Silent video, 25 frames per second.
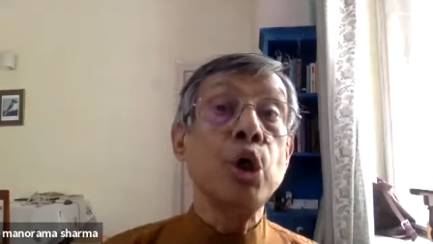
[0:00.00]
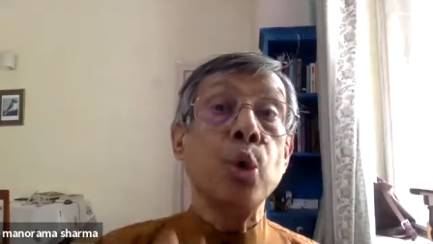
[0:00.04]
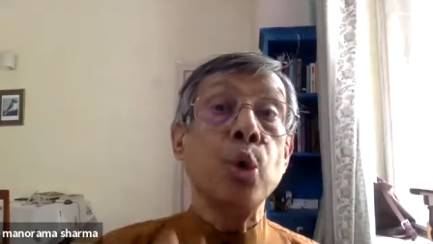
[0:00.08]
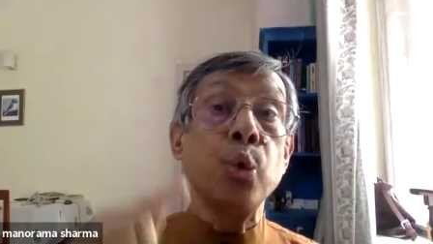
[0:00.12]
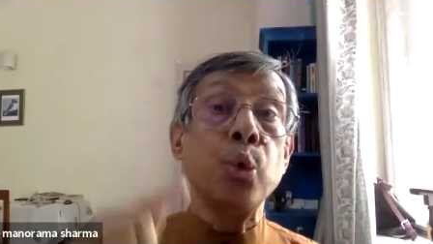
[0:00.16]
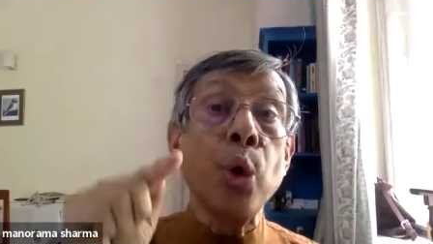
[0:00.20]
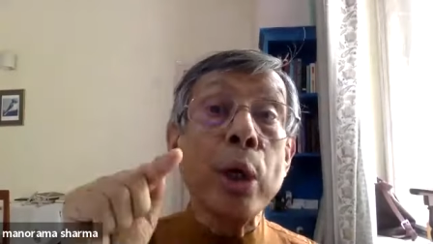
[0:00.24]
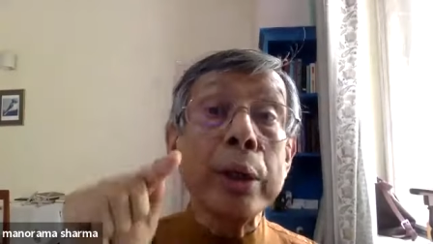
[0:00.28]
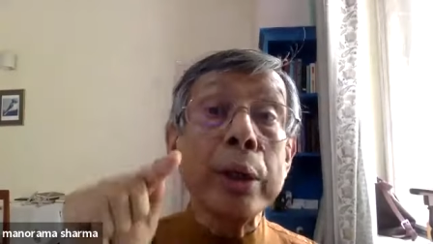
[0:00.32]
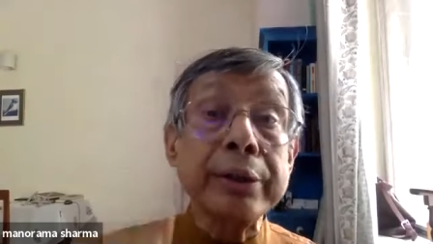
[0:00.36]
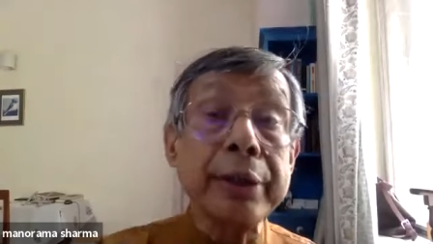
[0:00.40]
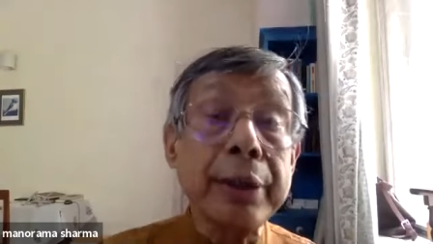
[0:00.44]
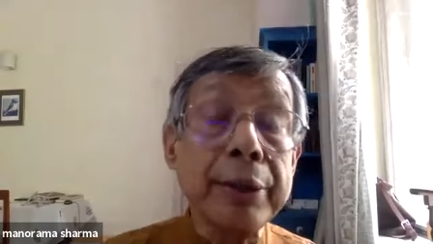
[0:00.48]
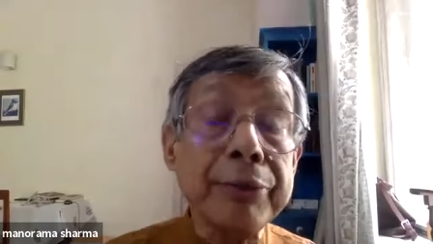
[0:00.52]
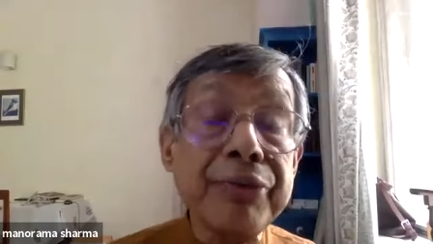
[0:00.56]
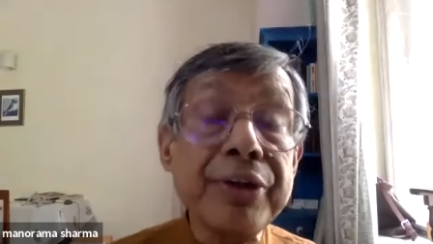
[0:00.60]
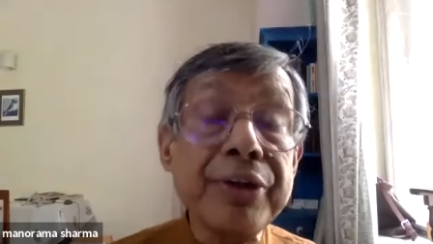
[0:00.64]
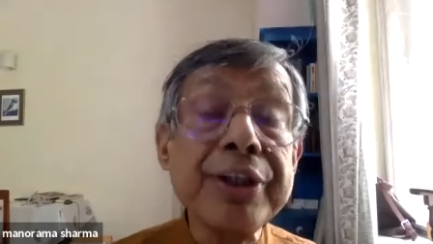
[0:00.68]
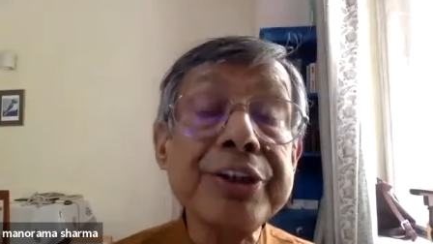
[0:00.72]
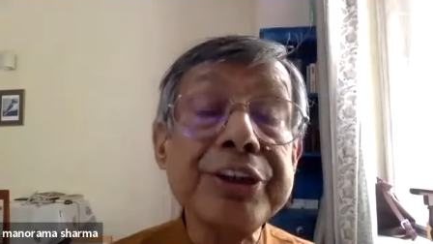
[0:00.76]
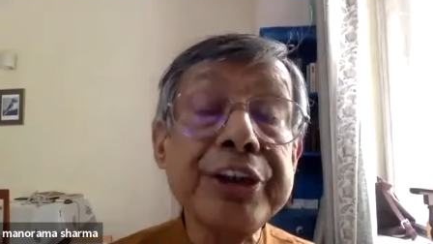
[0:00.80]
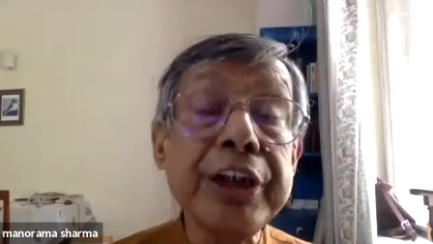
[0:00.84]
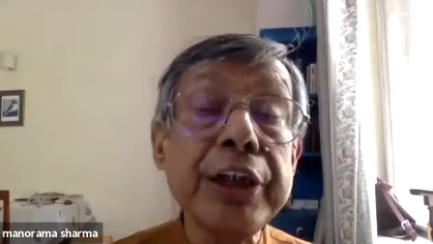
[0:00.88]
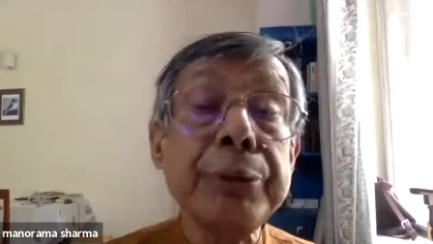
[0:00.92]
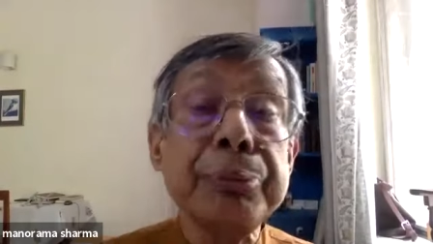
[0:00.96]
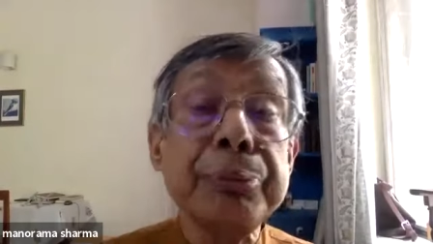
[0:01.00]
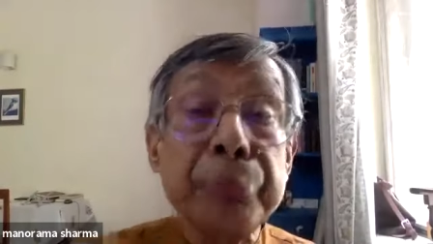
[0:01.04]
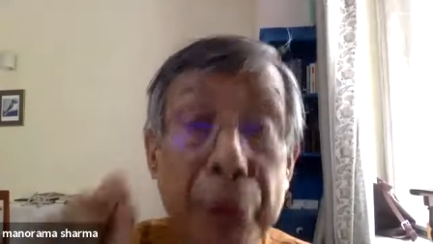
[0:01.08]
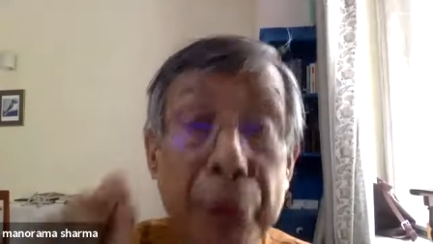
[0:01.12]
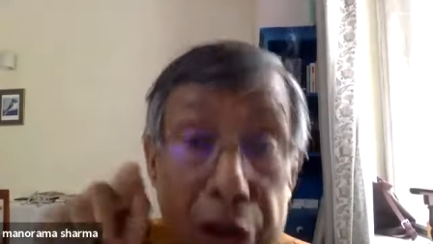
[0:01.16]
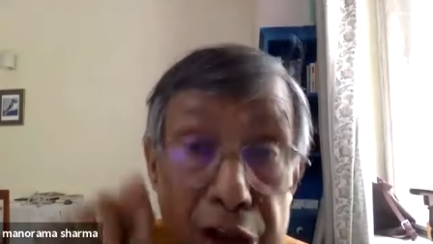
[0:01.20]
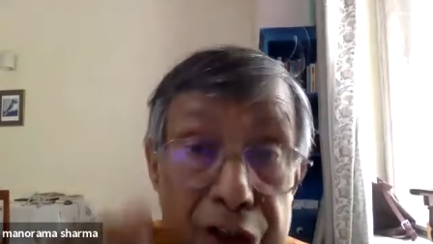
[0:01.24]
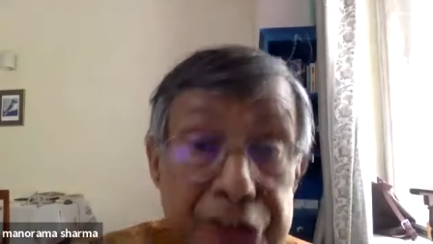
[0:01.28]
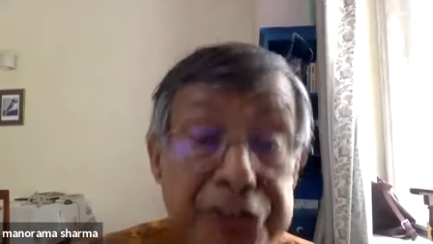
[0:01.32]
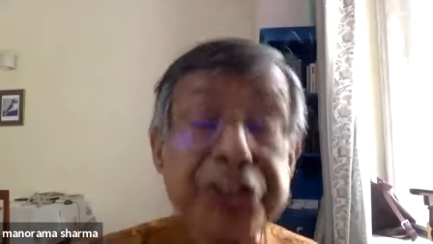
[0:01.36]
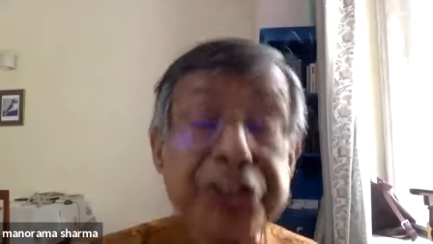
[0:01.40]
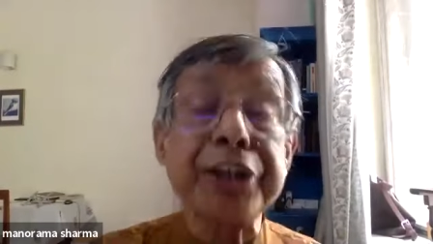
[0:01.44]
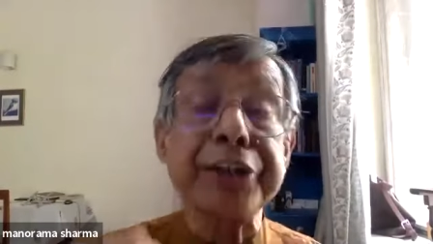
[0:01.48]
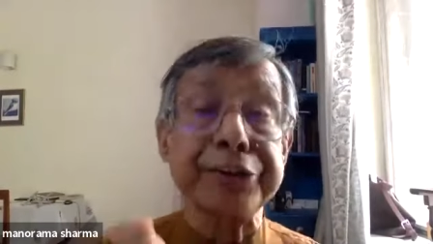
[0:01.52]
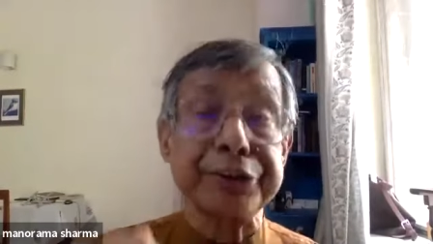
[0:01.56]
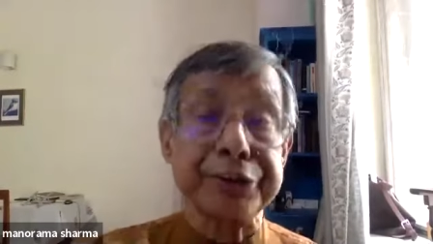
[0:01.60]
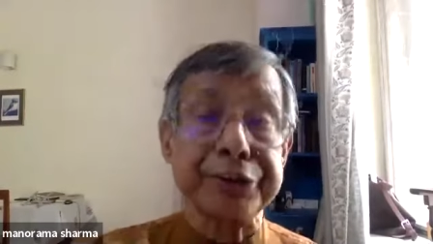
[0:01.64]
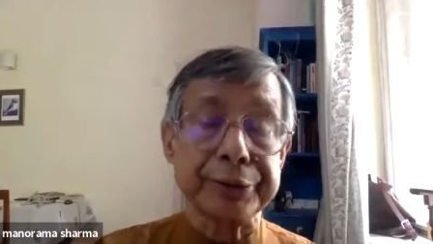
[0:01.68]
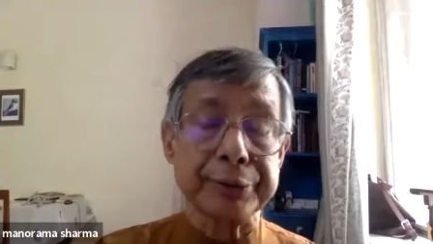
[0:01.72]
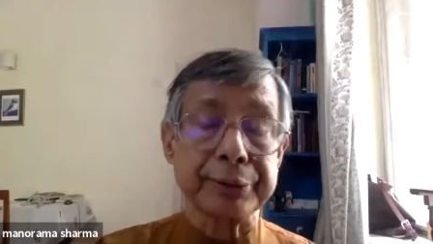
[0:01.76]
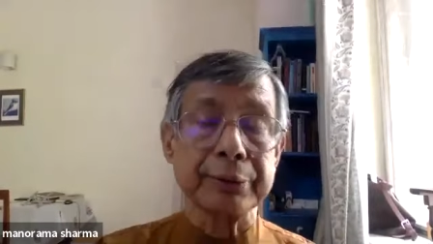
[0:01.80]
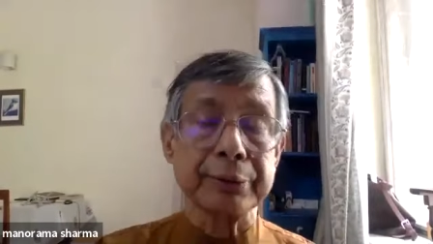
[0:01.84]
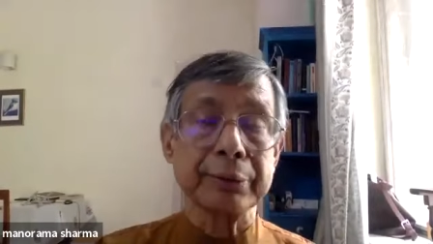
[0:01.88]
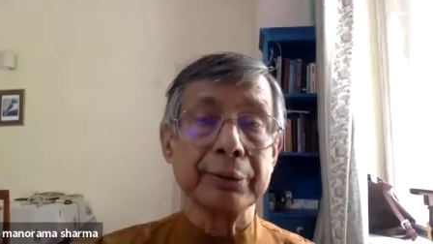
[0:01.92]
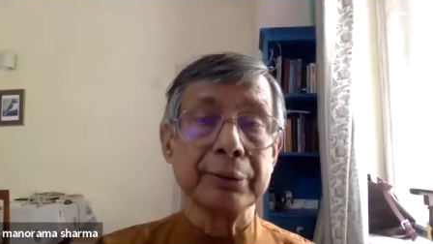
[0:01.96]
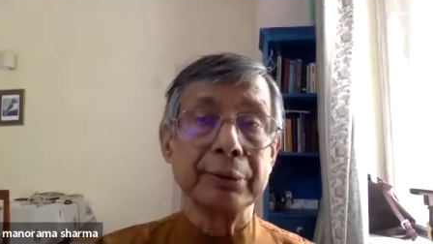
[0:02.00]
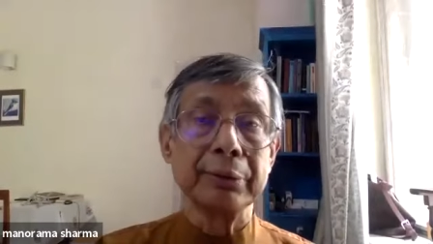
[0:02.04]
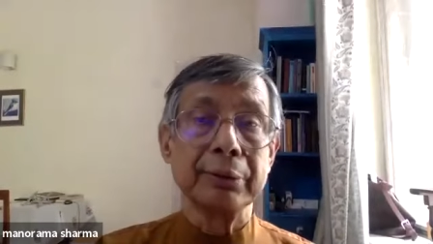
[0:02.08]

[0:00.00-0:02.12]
What governs is politics.